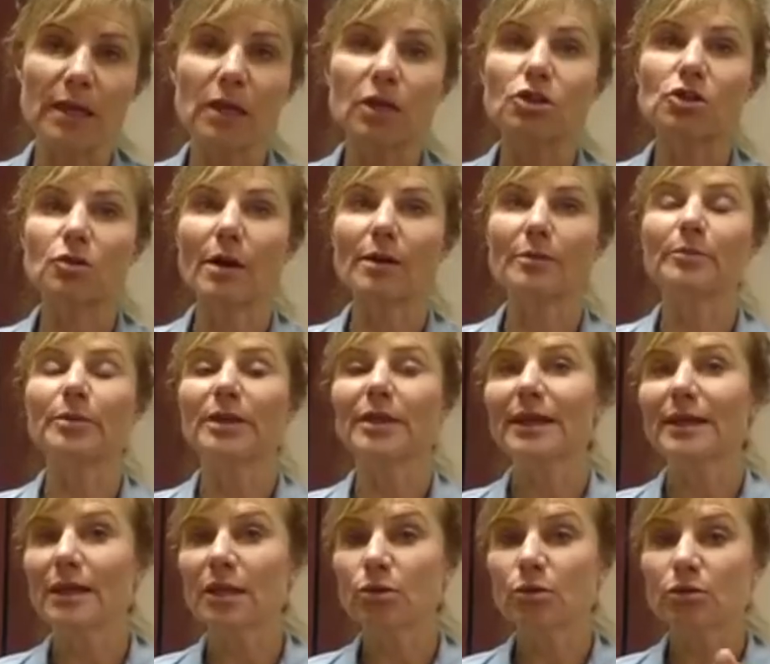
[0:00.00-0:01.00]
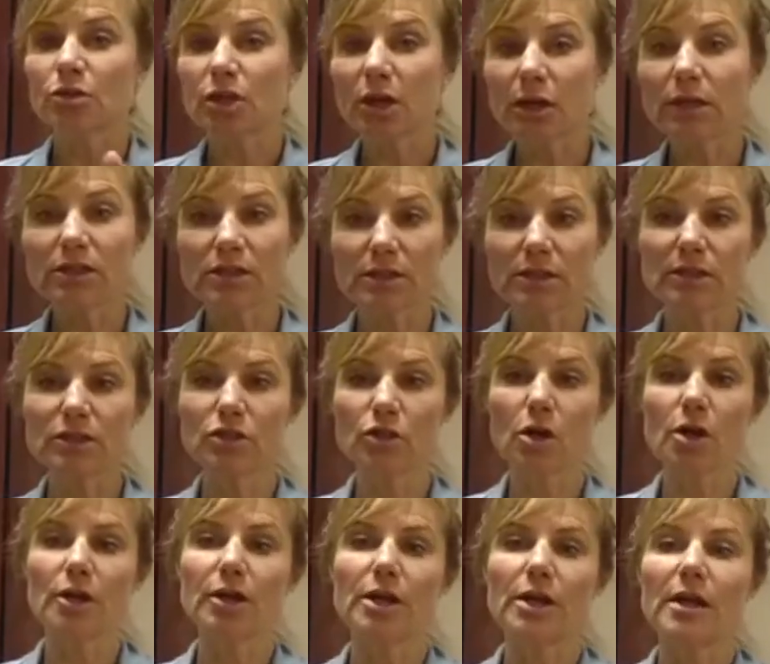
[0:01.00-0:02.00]
So I'd be like, can you touch this
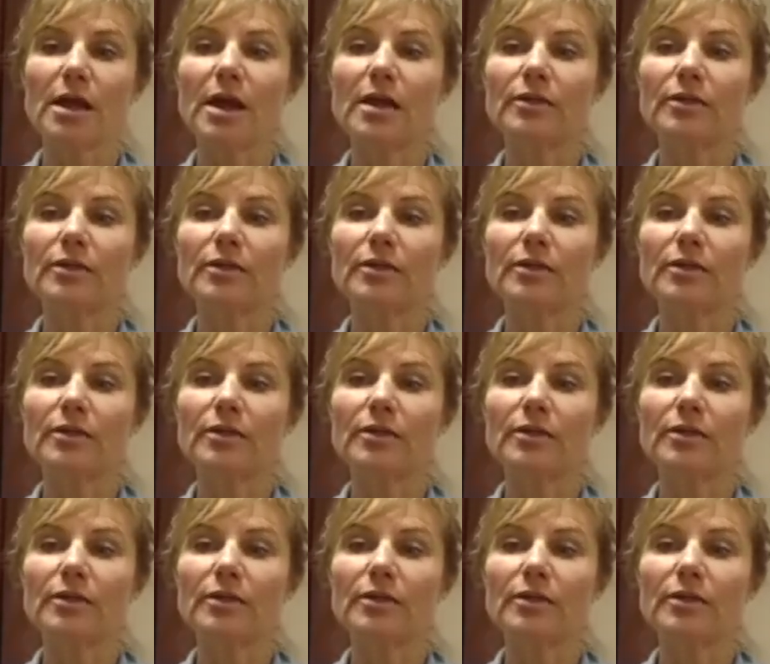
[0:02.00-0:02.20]
target?